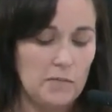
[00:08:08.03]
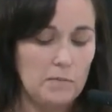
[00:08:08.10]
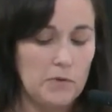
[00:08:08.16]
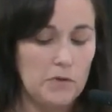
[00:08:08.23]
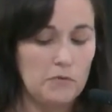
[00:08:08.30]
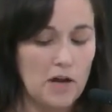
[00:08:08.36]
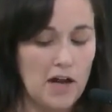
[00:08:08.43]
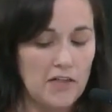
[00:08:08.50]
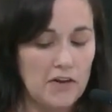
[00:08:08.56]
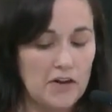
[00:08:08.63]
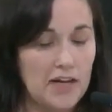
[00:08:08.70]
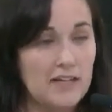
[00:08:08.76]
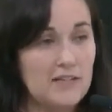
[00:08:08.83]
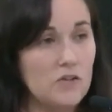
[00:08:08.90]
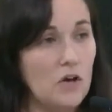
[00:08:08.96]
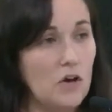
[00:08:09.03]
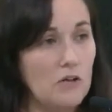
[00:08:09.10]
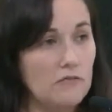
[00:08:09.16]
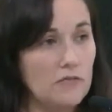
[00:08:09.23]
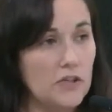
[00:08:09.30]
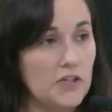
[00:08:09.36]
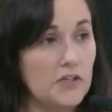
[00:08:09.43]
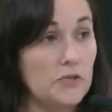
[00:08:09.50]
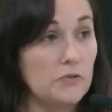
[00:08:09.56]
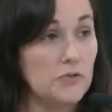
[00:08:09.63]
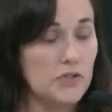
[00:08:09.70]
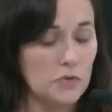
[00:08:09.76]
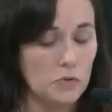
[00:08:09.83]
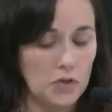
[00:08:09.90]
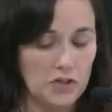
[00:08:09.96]
but rather it's offered as a
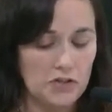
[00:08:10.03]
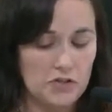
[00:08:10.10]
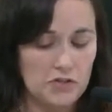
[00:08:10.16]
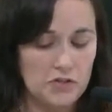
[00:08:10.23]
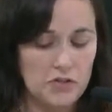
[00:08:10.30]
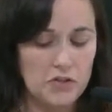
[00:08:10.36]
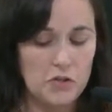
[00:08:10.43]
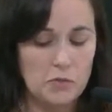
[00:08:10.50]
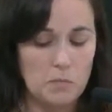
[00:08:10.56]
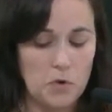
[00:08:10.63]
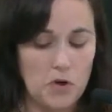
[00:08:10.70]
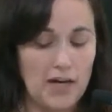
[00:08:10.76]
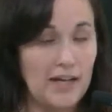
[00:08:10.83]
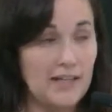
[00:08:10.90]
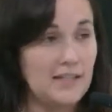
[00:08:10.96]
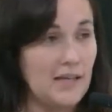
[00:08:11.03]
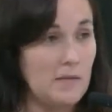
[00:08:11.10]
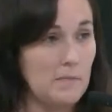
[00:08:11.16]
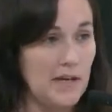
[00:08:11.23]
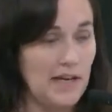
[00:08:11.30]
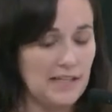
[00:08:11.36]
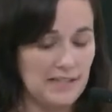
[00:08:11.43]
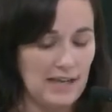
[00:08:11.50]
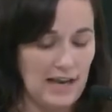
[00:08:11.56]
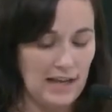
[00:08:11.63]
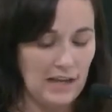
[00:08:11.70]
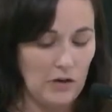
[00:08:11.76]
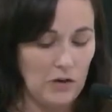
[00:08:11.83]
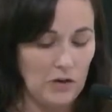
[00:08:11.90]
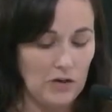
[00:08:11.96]
resource to support a deepening
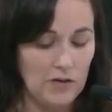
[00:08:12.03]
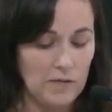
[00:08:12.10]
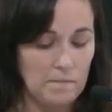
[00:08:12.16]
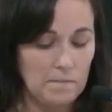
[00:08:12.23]
dialogue.